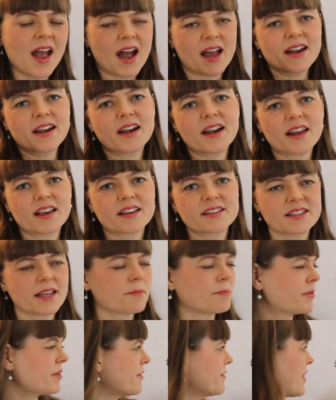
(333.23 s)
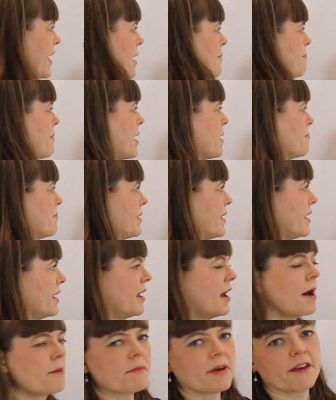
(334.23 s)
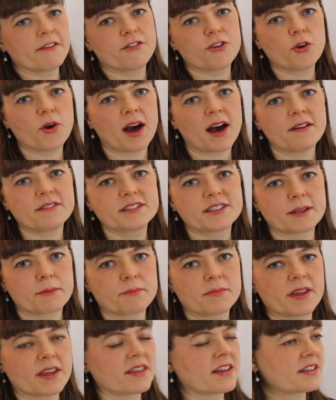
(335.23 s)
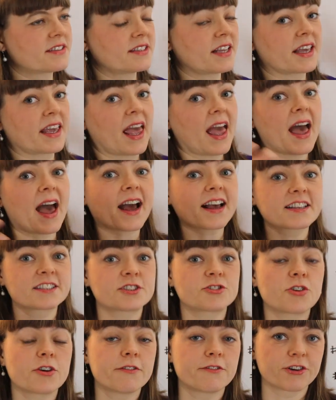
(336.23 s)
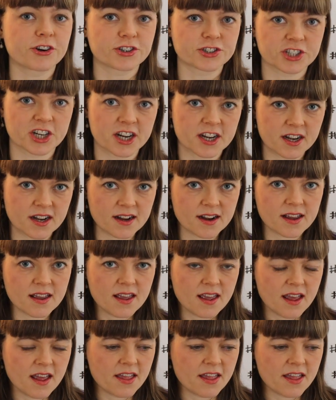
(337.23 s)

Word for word: And an example of that might be um, if you have something that's like extroversion.